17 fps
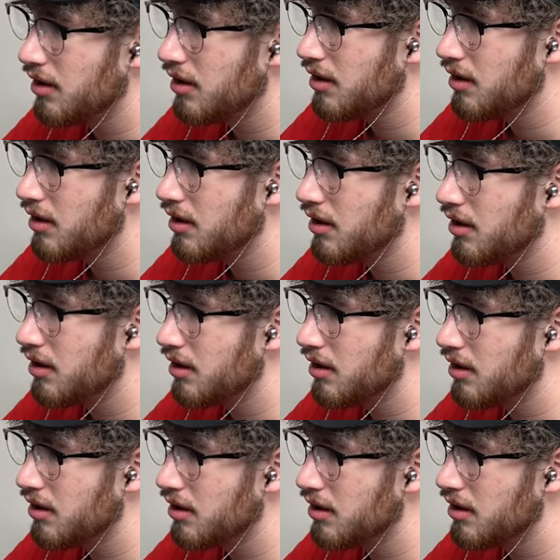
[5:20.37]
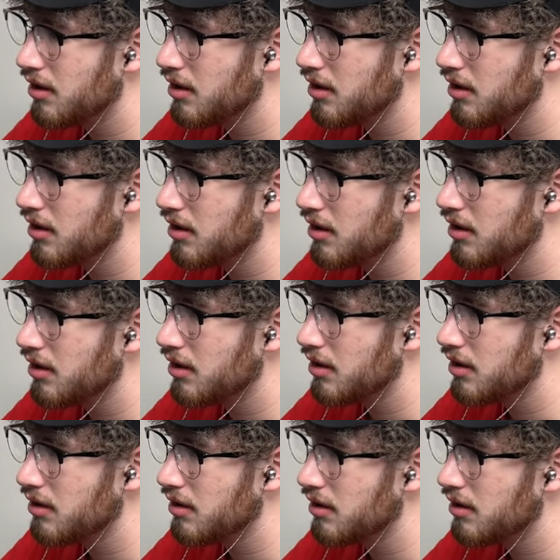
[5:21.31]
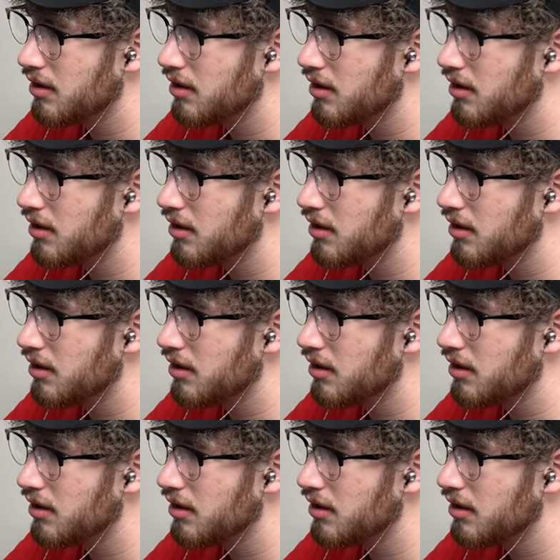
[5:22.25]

This person isn't speaking.